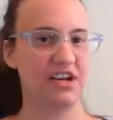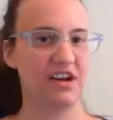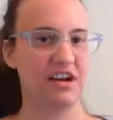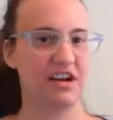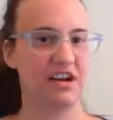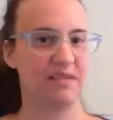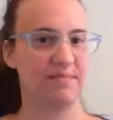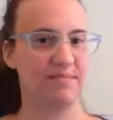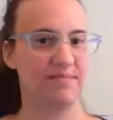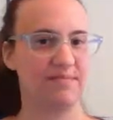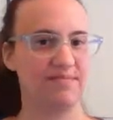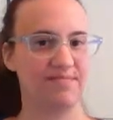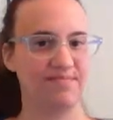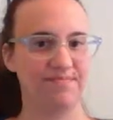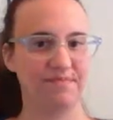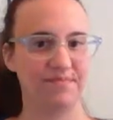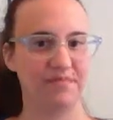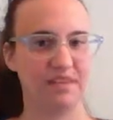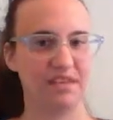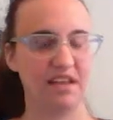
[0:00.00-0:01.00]
I'm
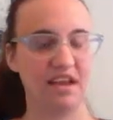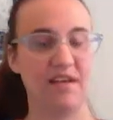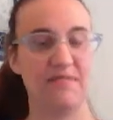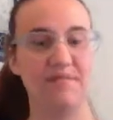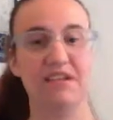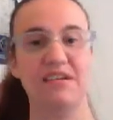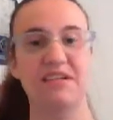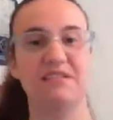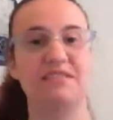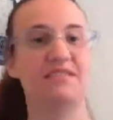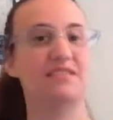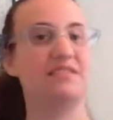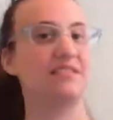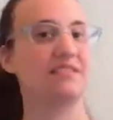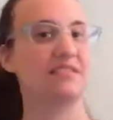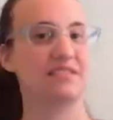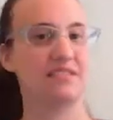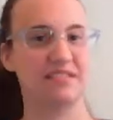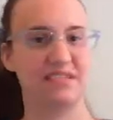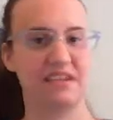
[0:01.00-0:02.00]
going to
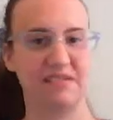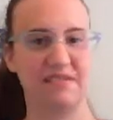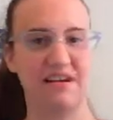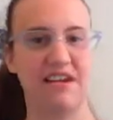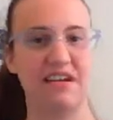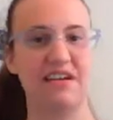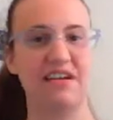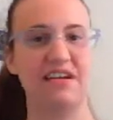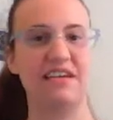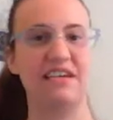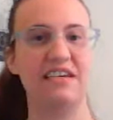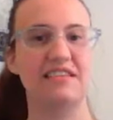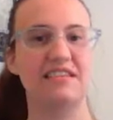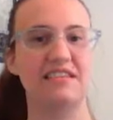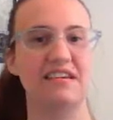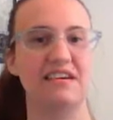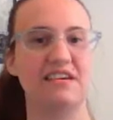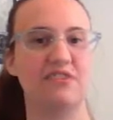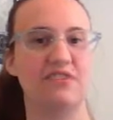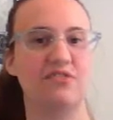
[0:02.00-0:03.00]
say right here, it
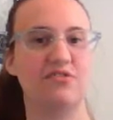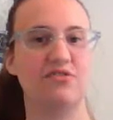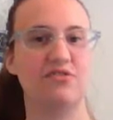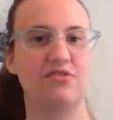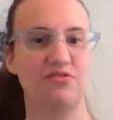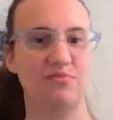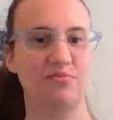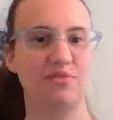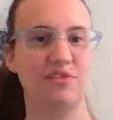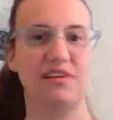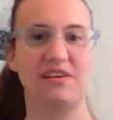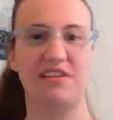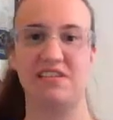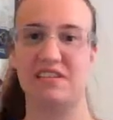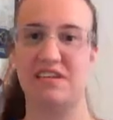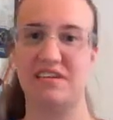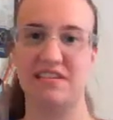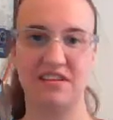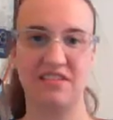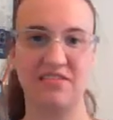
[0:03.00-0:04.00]
is a crude book. It's
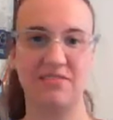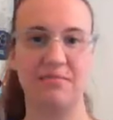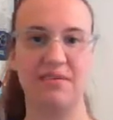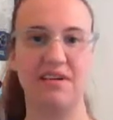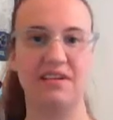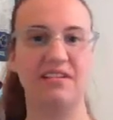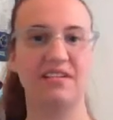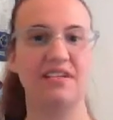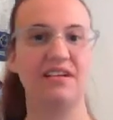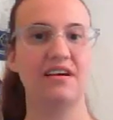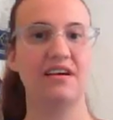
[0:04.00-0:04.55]
an adult book.